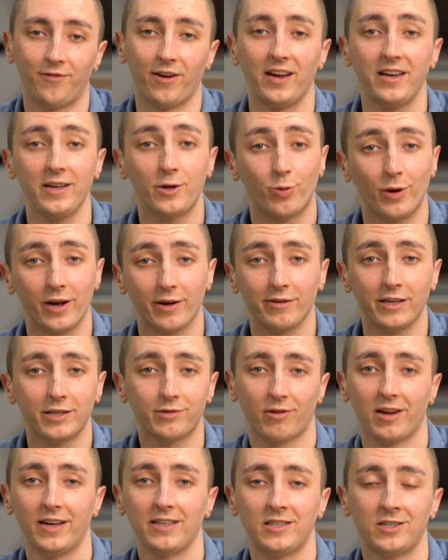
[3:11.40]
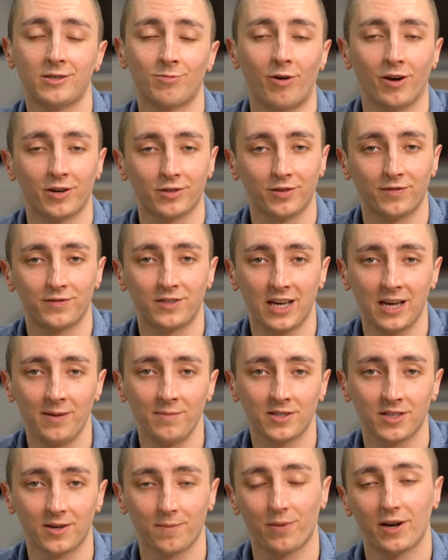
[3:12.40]
For any queries related to Microsoft
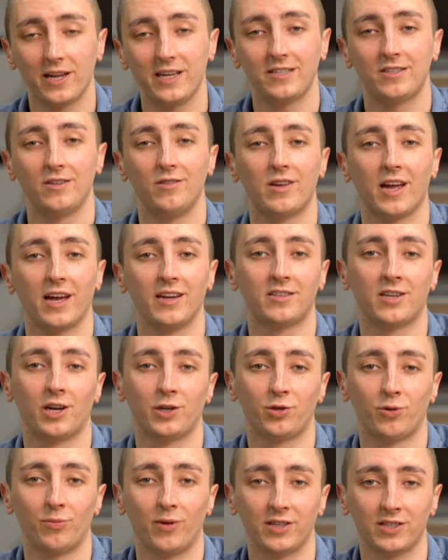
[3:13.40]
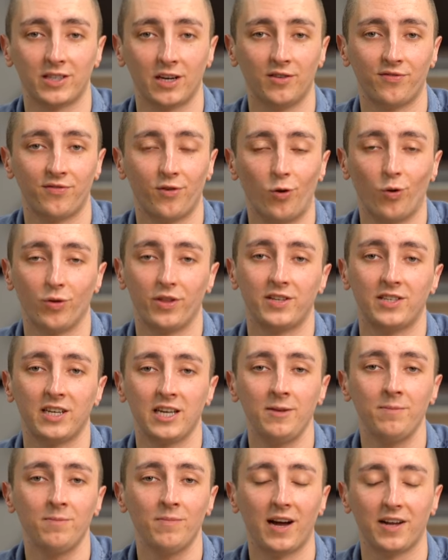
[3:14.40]
Teams, please do get in touch with myself or the
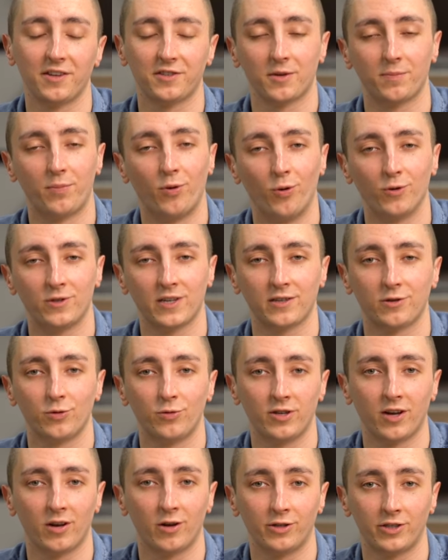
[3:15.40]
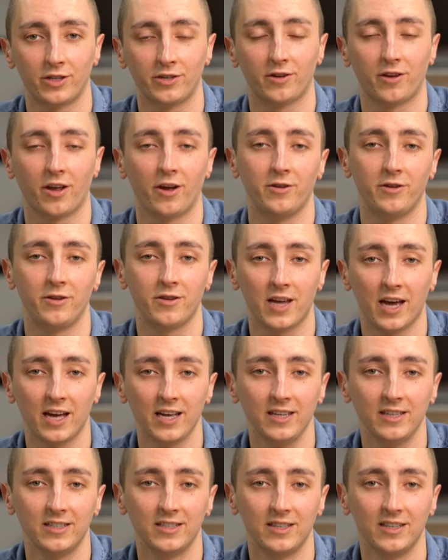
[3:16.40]
team at support at
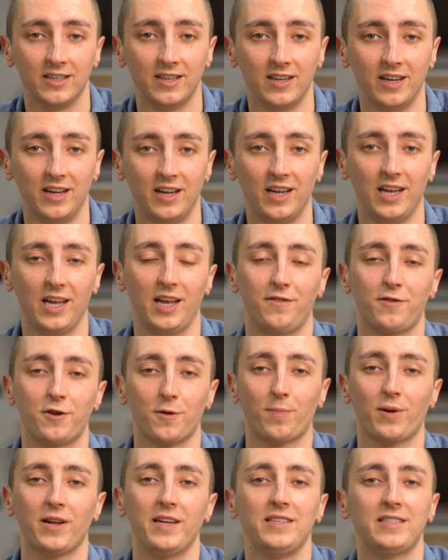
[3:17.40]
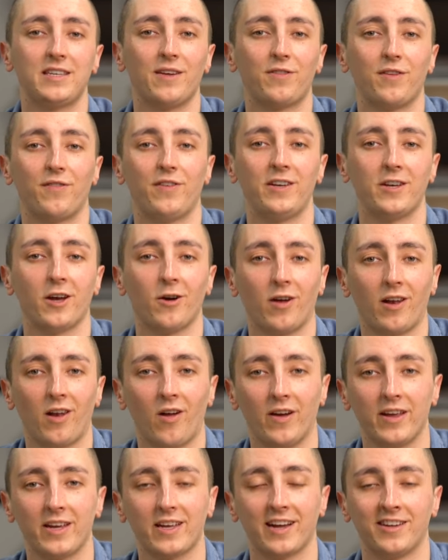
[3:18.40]
audiologic.co.uk. If you could please give the video a
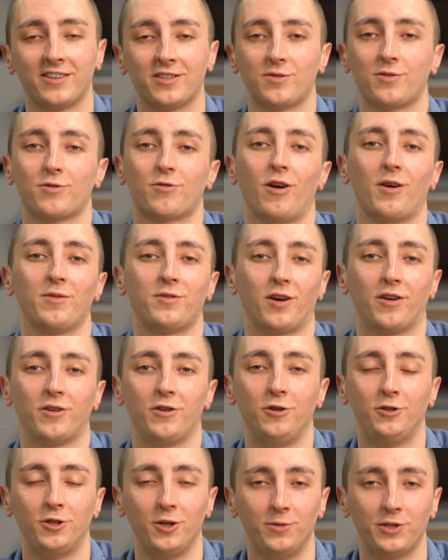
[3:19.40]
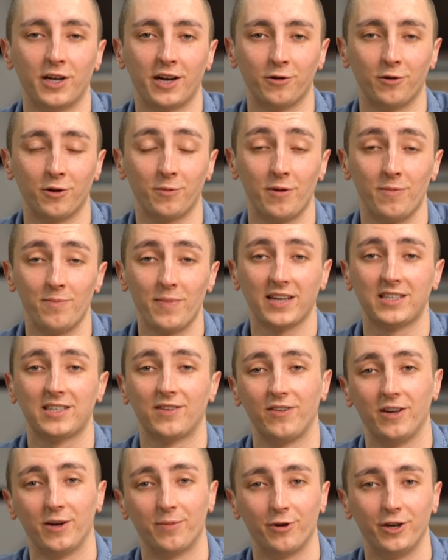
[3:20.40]
like and subscribe to our YouTube channel, it'd be
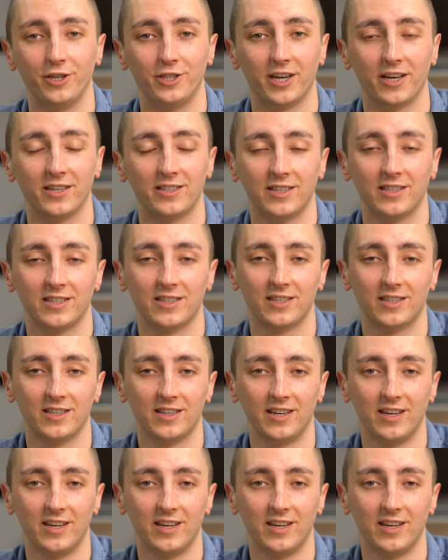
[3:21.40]
massively appreciated.